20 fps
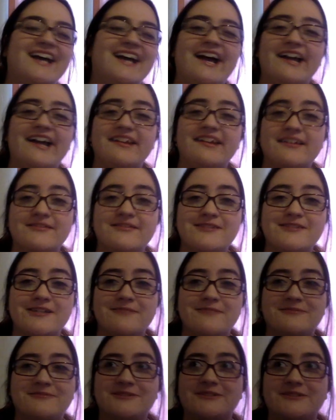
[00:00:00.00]
I love
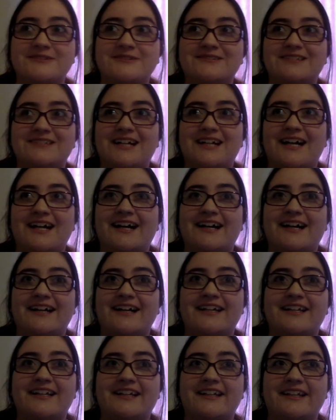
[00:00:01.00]
CNBLUE.
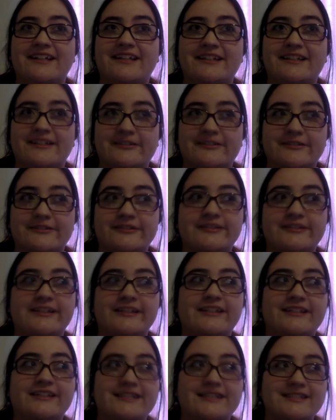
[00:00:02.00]
I
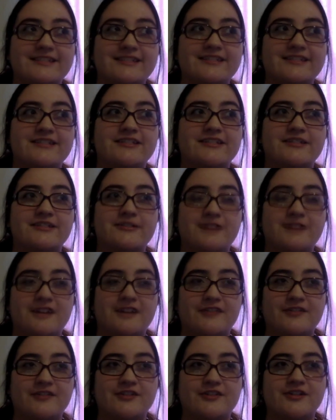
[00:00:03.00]
literally listen to
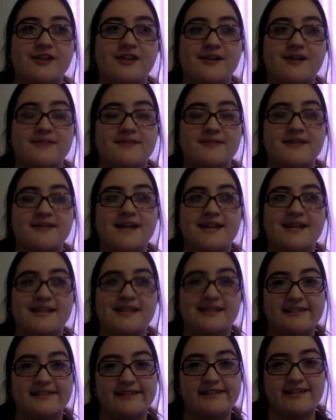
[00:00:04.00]
Coffee Shop at
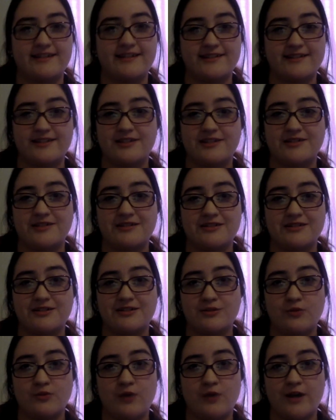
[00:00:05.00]
least
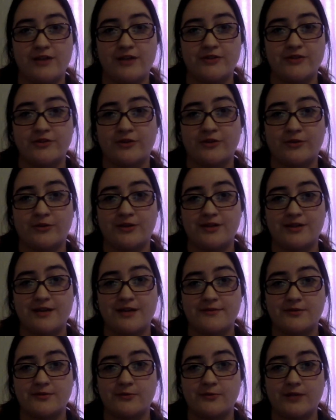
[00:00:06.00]
twice or three
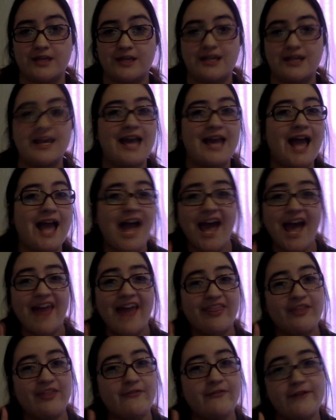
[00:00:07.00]
times a week.
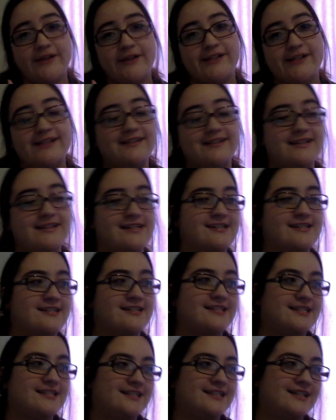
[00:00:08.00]
At the very
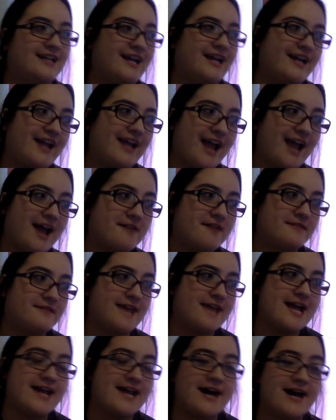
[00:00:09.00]
least. I have
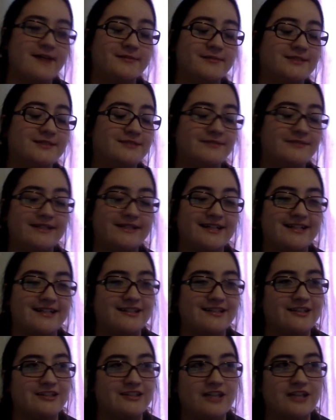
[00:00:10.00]
that album and I
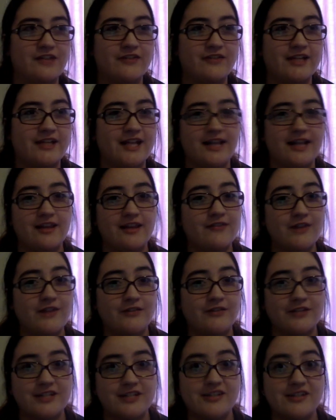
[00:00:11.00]
love it. I love
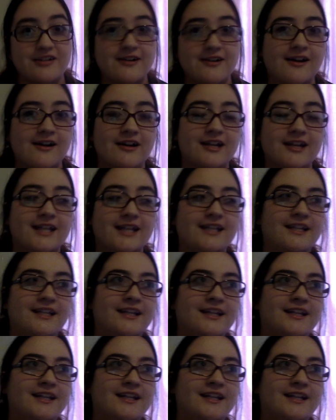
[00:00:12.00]
every song on it.